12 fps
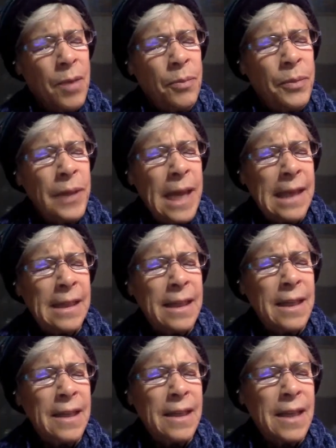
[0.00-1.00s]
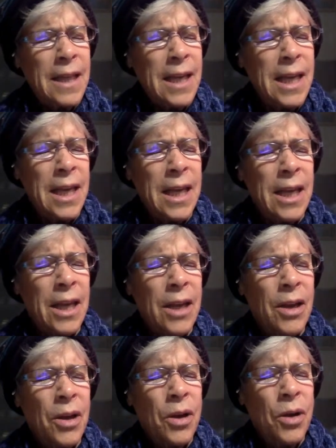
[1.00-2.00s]
Blessed is he
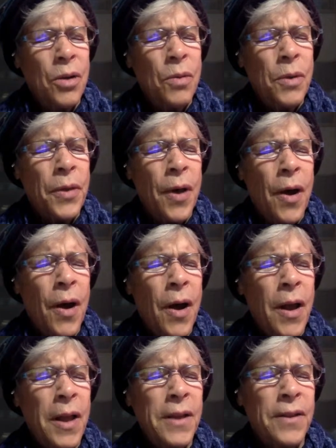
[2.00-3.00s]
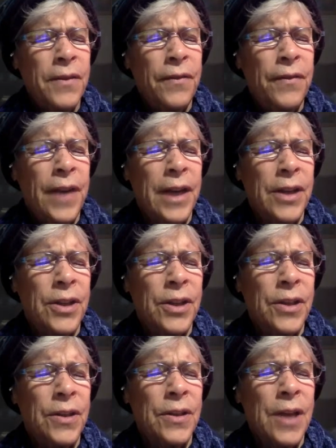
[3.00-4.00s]
who with all his
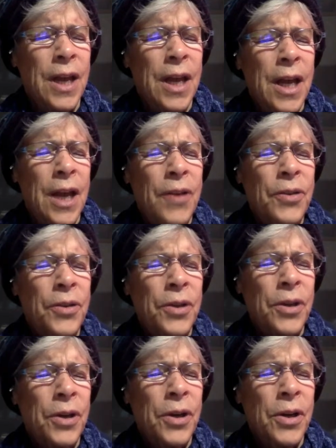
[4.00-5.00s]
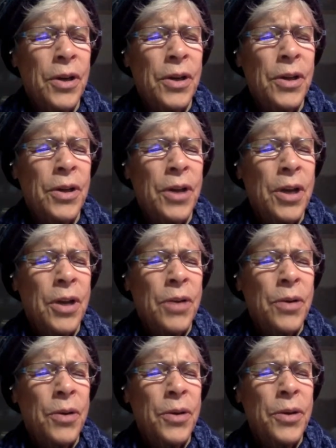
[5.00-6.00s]
affections hath turned
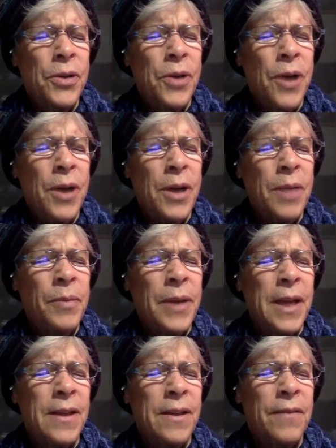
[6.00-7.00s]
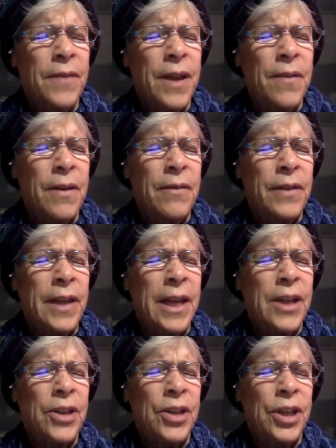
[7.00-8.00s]
toward the dawning place of thy
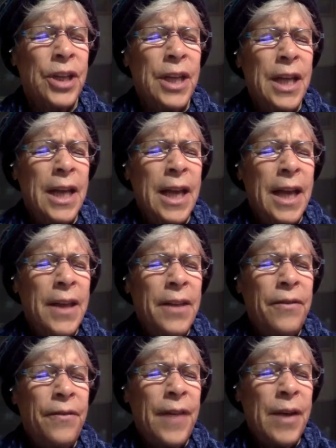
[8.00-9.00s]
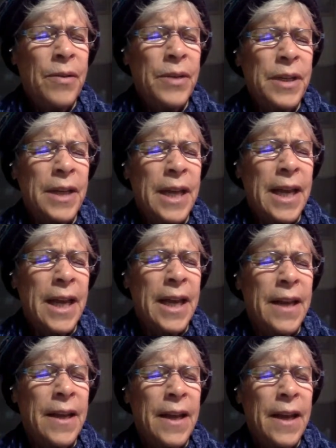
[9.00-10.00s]
revelation and the
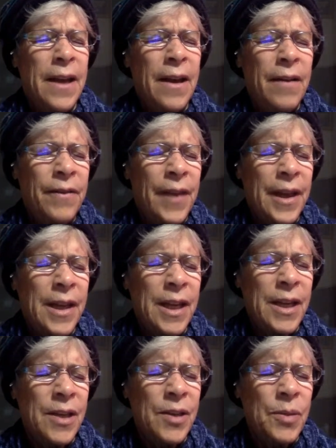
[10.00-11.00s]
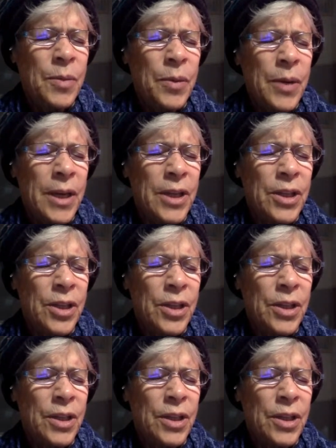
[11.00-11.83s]
fountainhead of thine inspiration.